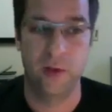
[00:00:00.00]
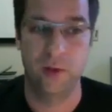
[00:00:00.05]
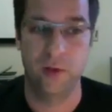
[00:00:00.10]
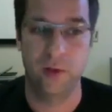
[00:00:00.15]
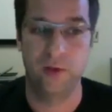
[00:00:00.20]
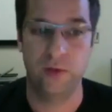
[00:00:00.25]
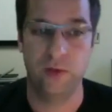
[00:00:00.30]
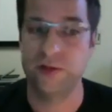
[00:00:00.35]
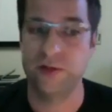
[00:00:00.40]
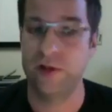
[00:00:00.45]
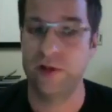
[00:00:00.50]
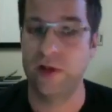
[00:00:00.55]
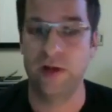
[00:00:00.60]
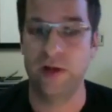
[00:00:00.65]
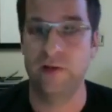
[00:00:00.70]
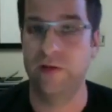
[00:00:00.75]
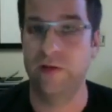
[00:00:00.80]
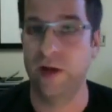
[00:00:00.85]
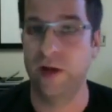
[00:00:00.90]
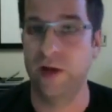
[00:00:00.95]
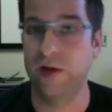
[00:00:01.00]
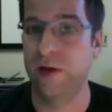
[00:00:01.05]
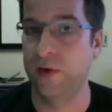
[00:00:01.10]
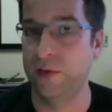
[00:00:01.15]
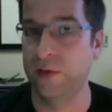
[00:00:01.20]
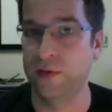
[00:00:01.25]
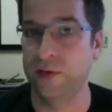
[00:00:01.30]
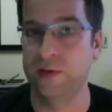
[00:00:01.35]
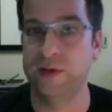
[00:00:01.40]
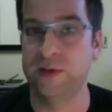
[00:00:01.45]
there's a lot of
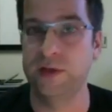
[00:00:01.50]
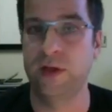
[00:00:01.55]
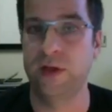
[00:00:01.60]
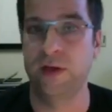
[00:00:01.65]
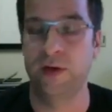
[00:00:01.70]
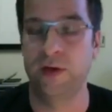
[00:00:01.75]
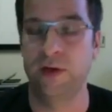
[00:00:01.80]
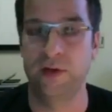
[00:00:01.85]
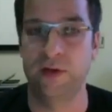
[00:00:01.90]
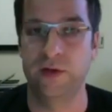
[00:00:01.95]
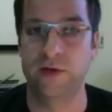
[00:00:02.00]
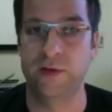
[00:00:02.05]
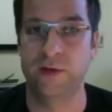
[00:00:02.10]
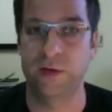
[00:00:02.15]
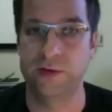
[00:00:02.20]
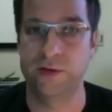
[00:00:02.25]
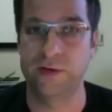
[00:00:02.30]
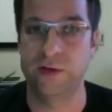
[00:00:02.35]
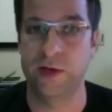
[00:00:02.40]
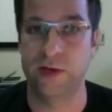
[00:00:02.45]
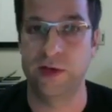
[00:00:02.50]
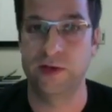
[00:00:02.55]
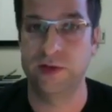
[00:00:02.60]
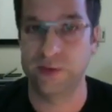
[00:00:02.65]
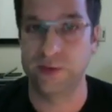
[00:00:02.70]
unknowns here in the drone strikes